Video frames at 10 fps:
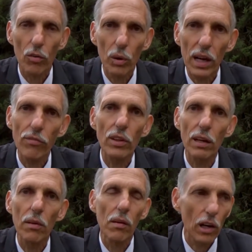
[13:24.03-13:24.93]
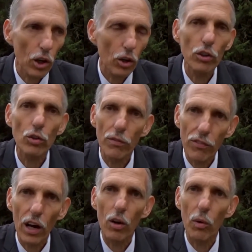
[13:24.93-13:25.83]
We have to learn to
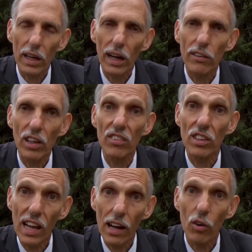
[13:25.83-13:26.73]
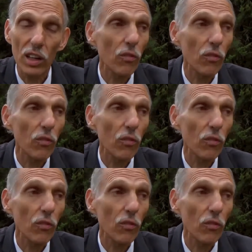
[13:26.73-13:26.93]
follow what God says now